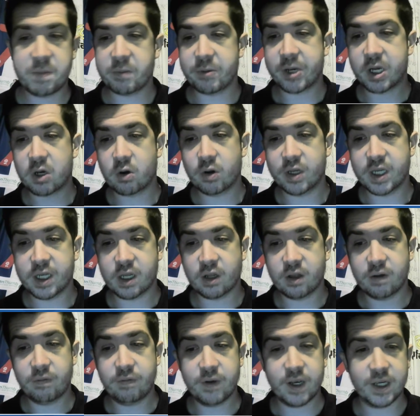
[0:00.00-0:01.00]
been recorded
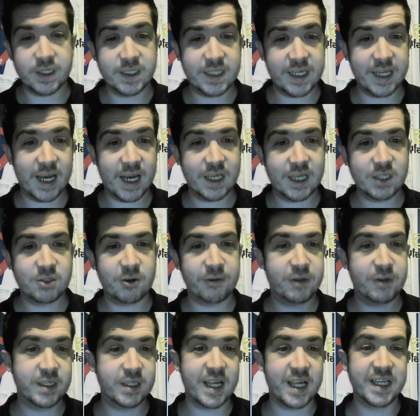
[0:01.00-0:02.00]
on the Thursday night, so
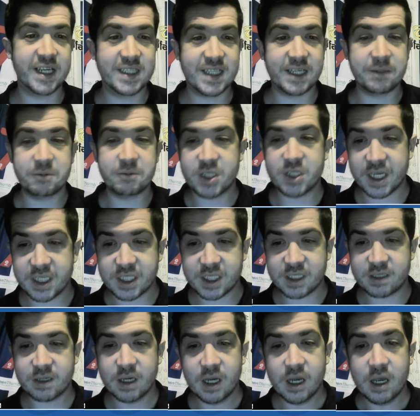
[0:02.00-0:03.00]
if there's any team
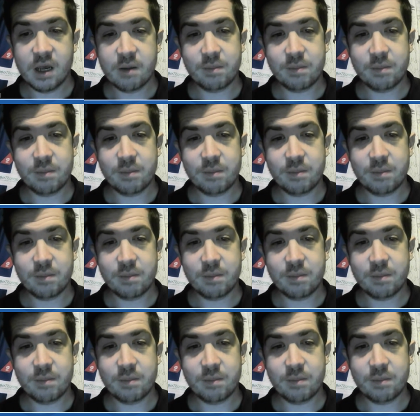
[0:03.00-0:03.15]
changes